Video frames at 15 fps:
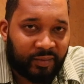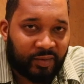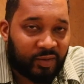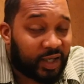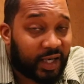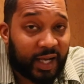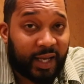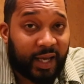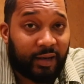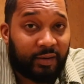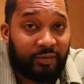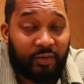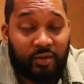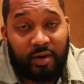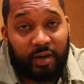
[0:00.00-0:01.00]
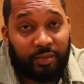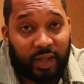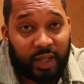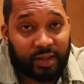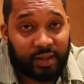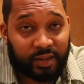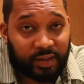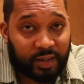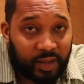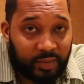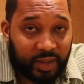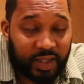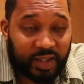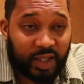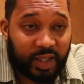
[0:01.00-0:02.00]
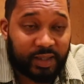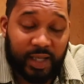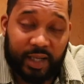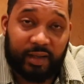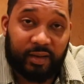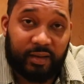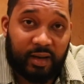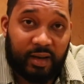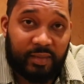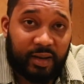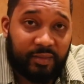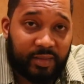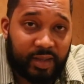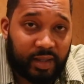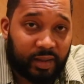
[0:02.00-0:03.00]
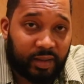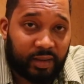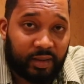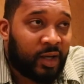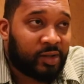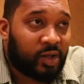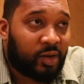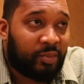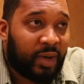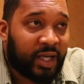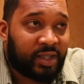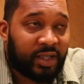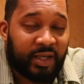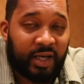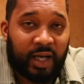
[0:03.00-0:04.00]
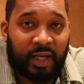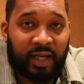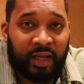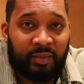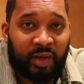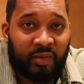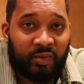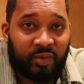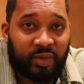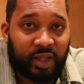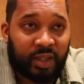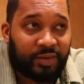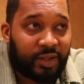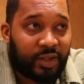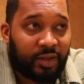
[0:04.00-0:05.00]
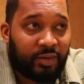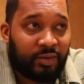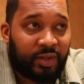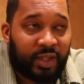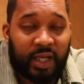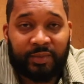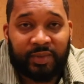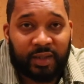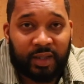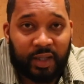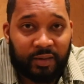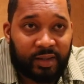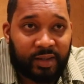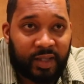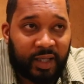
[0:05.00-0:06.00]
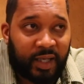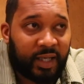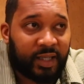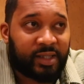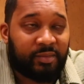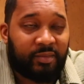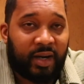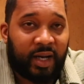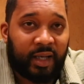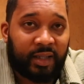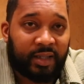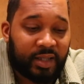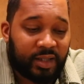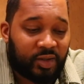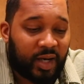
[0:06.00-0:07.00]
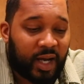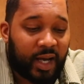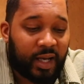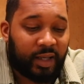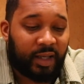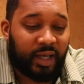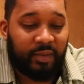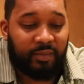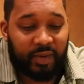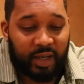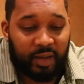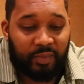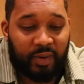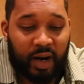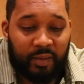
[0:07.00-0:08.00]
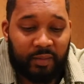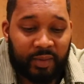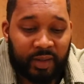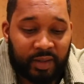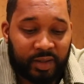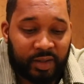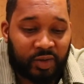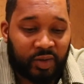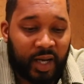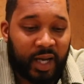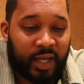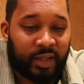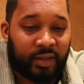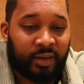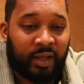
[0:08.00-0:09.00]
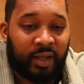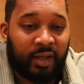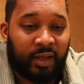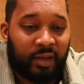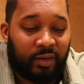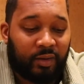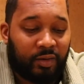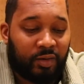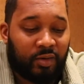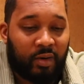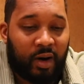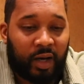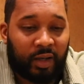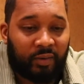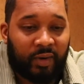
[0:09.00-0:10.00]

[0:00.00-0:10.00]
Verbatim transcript: Well, I can't afford a place to stay because y'all taking all my money. So basically, y'all leave me what to do dumb stuff to get some money to try and get me an apartment to try and do all the